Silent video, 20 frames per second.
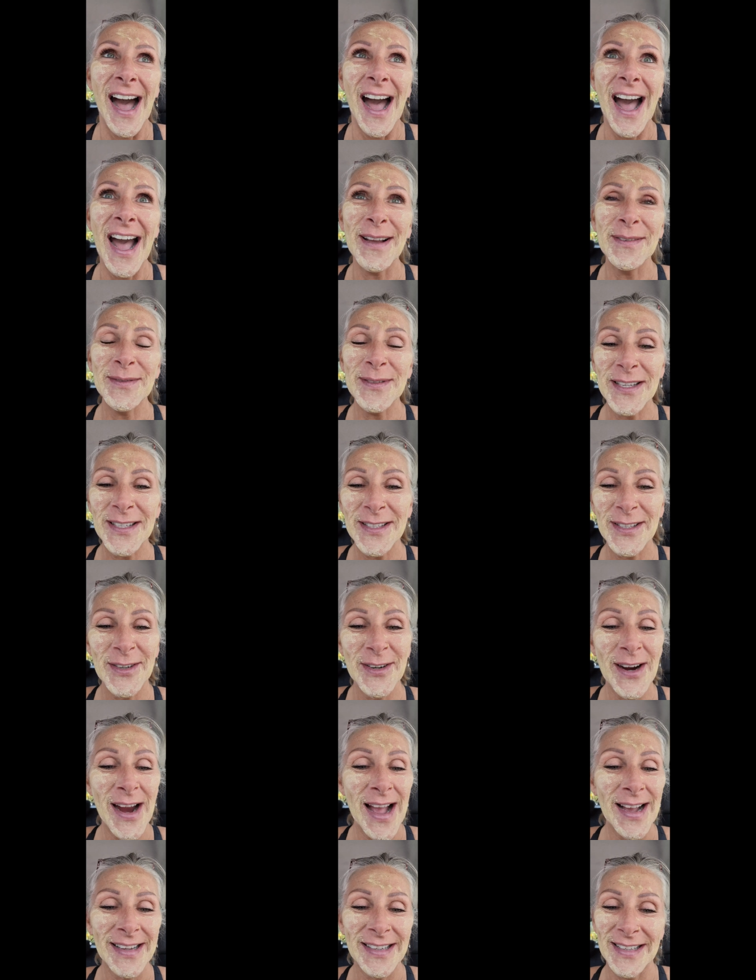I'm just
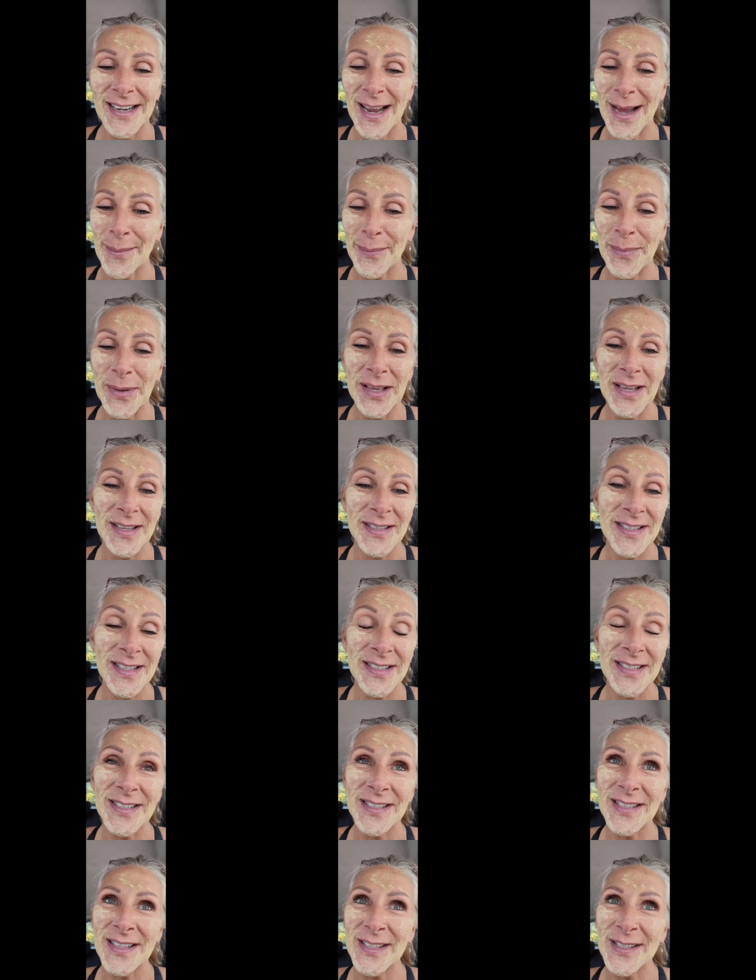cracking up because
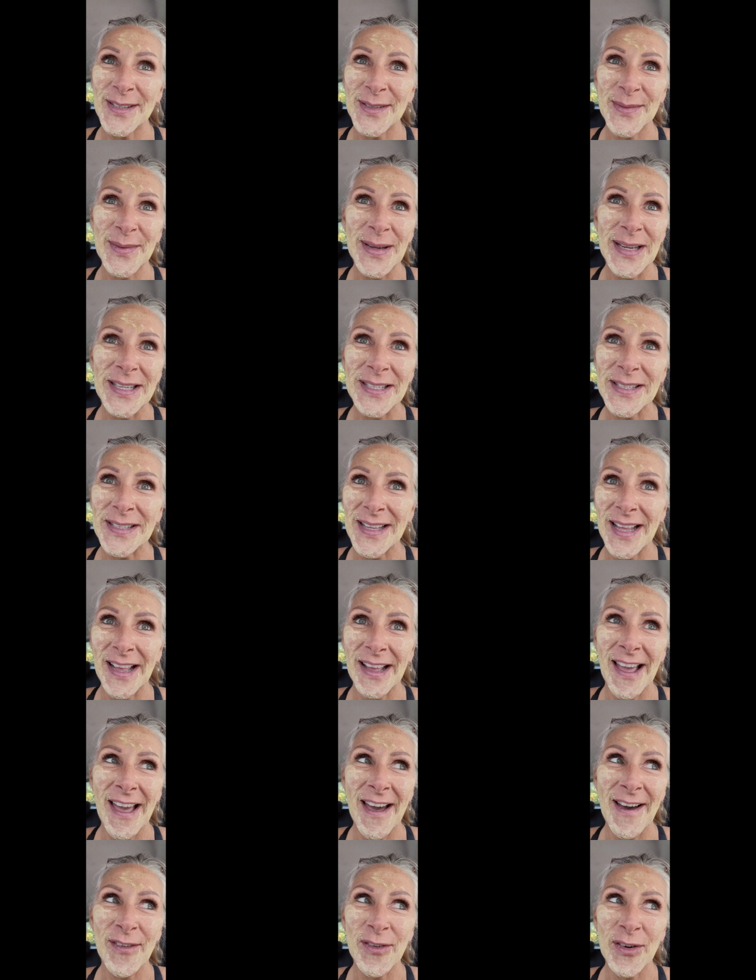it's the sweetest
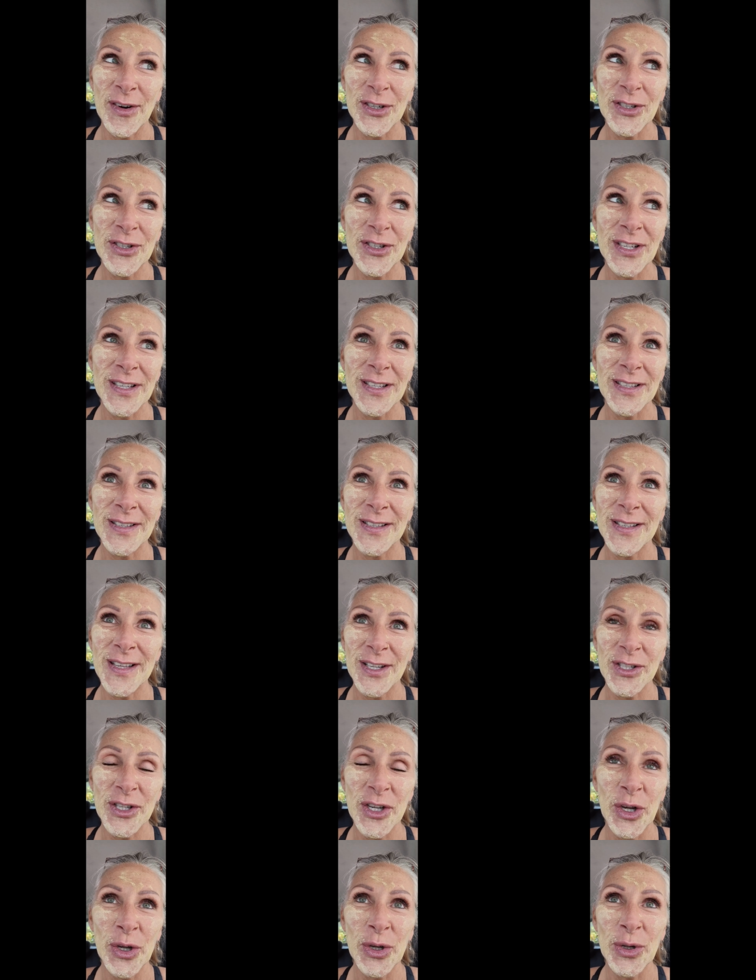thing ever. She is
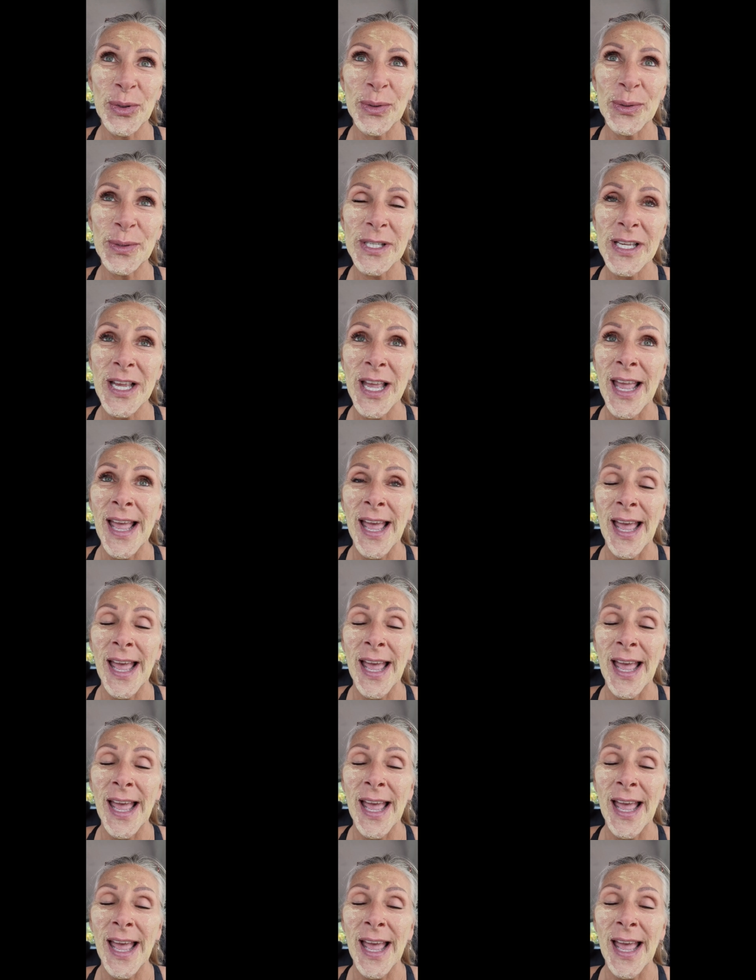such a hoot.